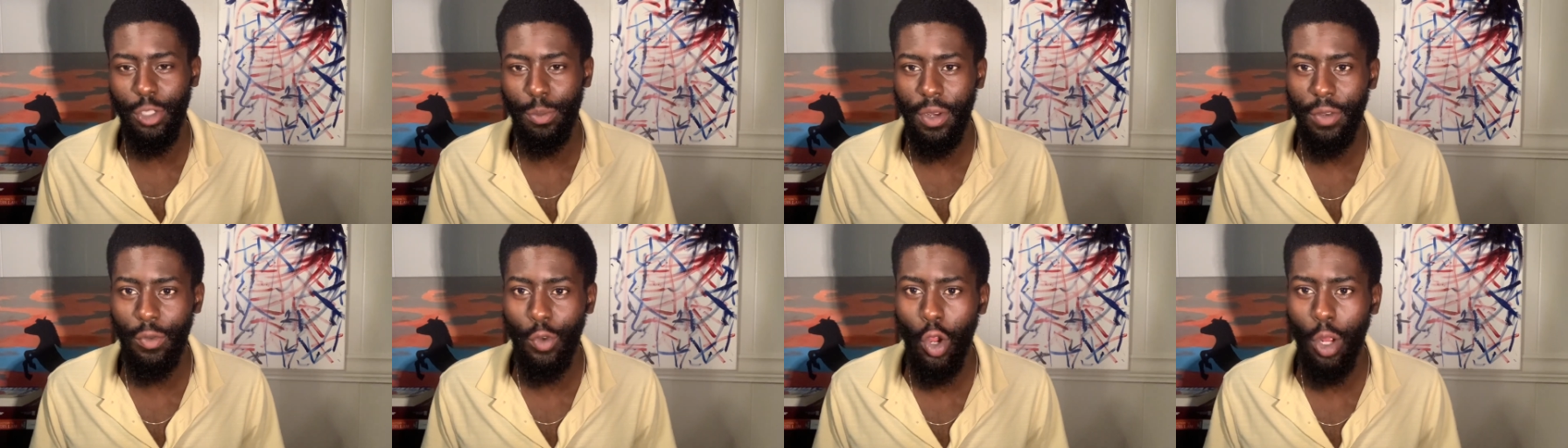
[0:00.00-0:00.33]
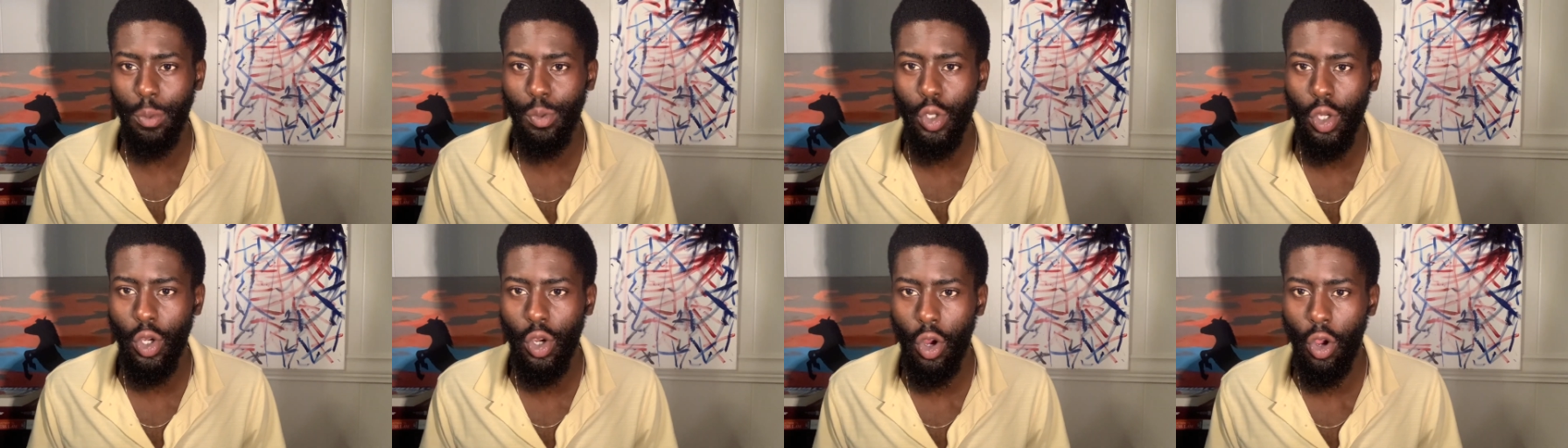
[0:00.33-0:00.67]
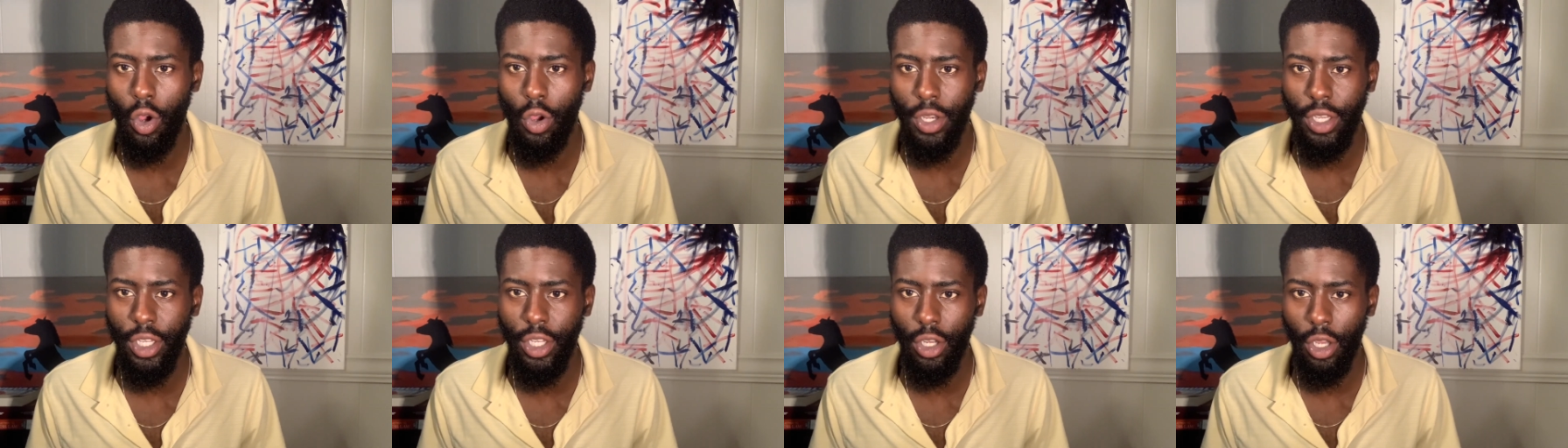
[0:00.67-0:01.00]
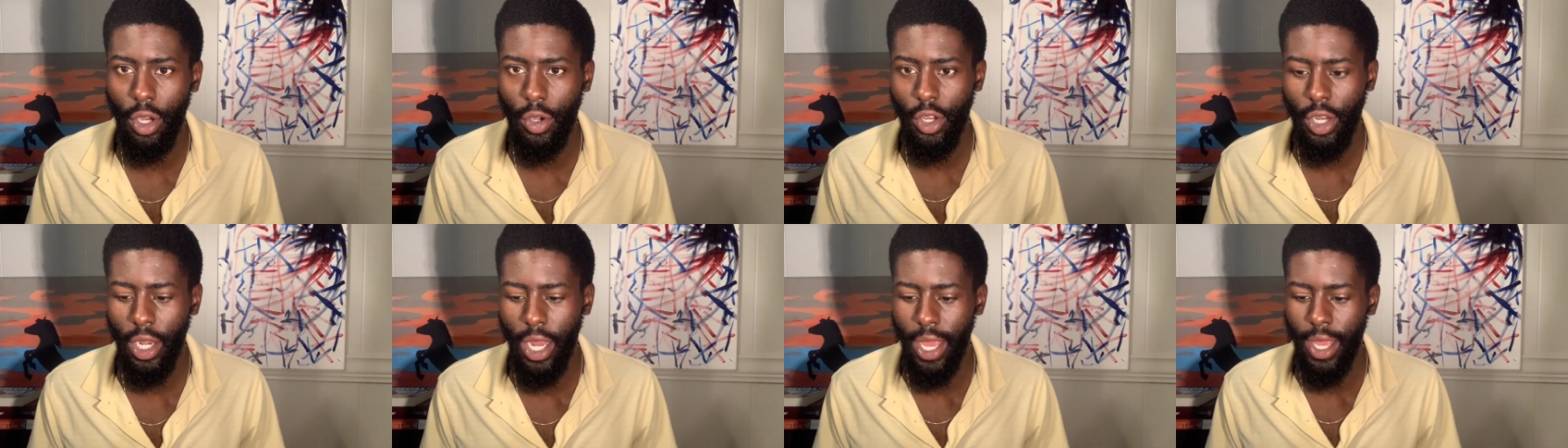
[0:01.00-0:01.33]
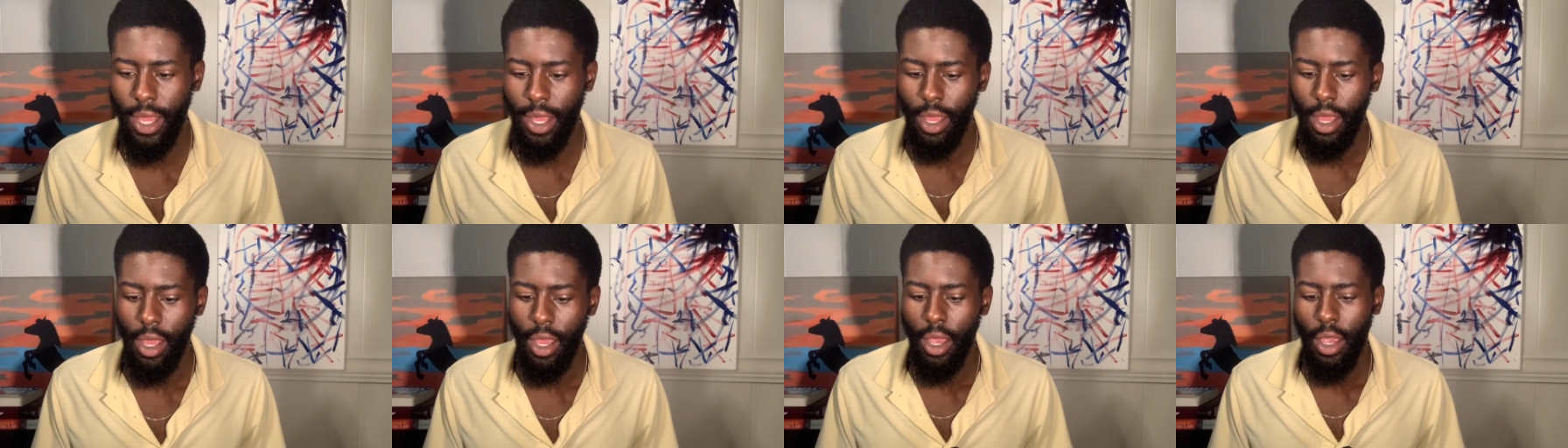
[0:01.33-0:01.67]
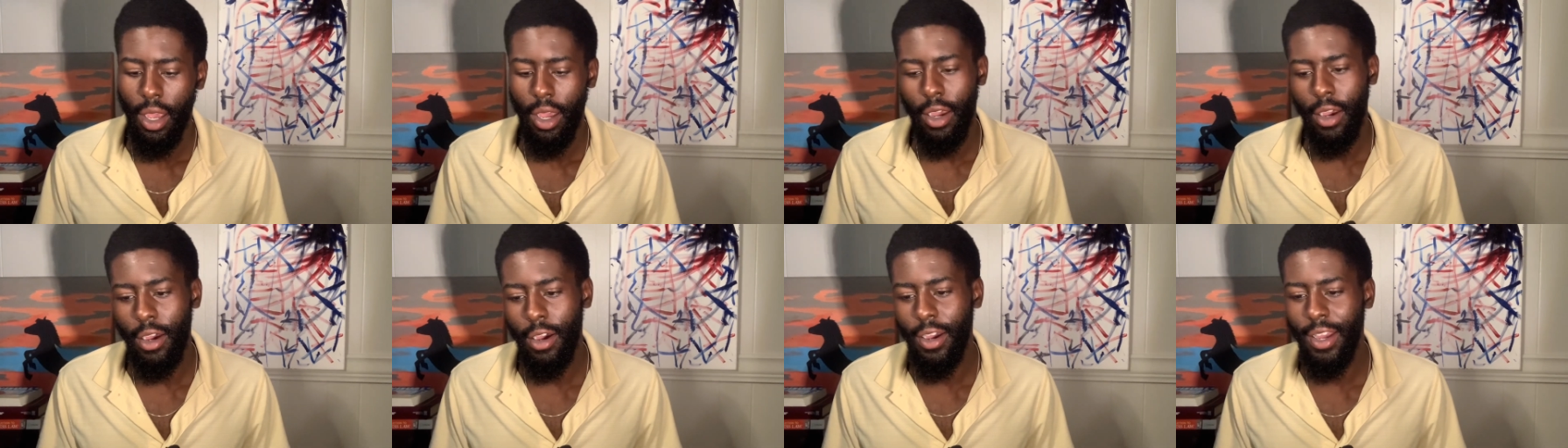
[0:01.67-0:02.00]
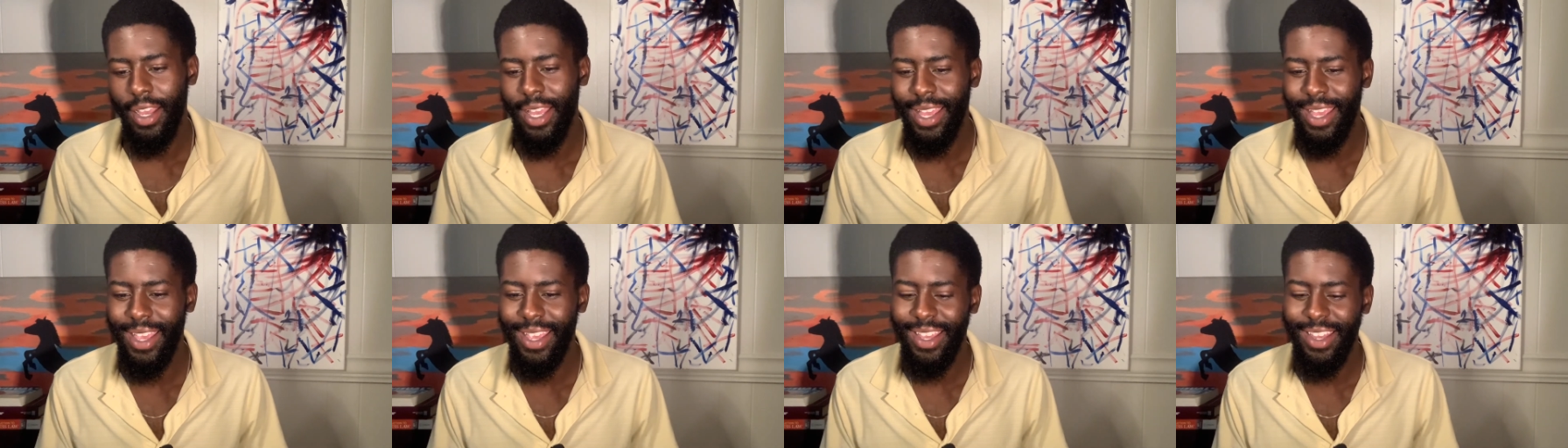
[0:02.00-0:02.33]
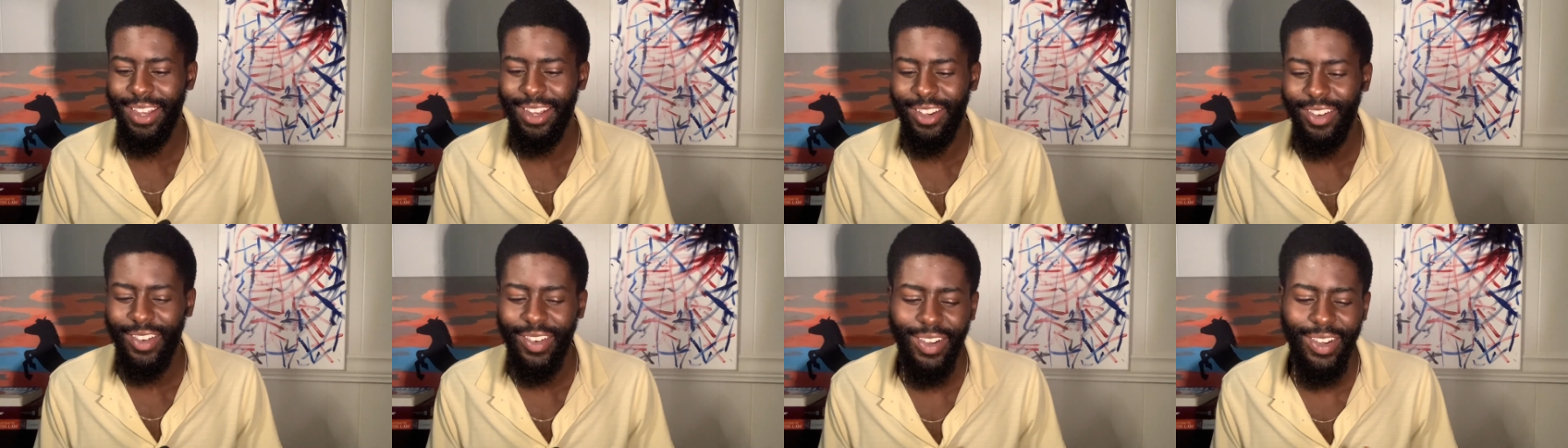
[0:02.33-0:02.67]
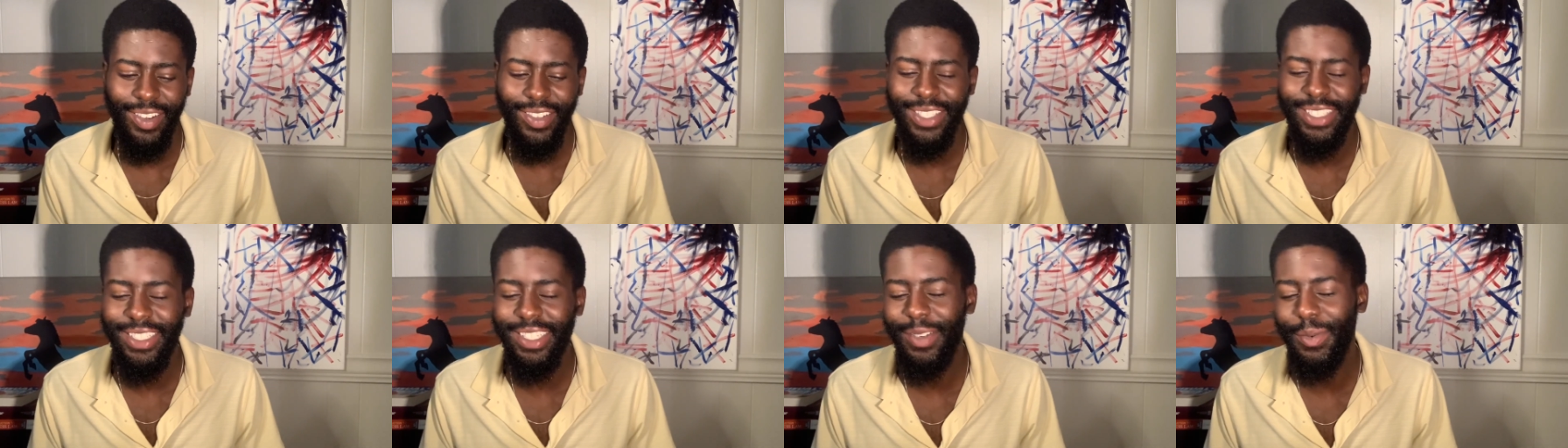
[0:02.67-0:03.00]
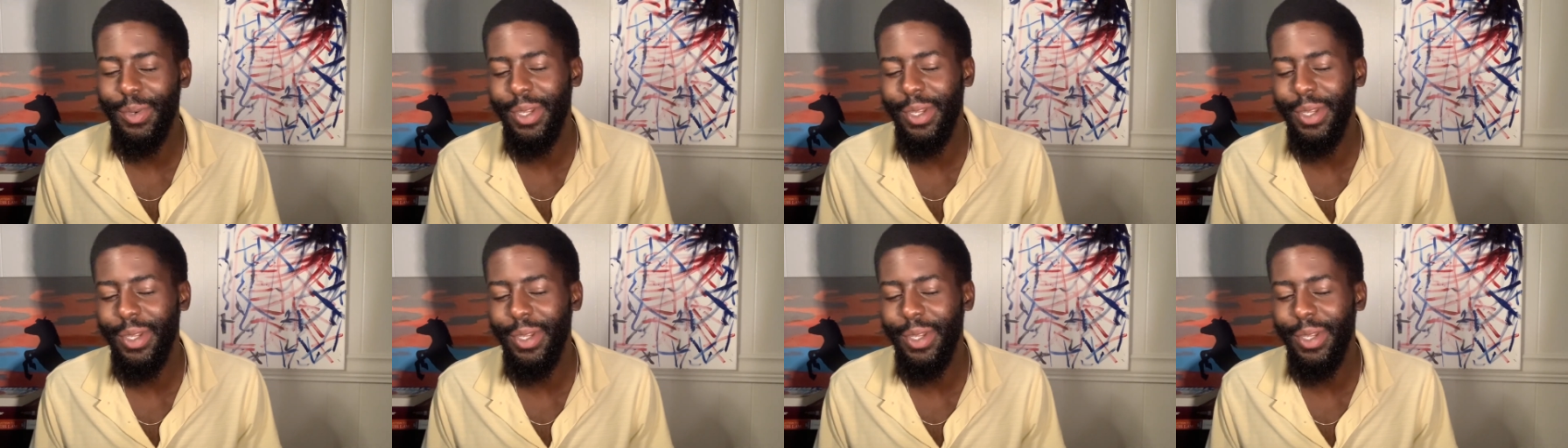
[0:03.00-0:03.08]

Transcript: but if you go up to a girl and you're like, oh, hey, oh, what's up?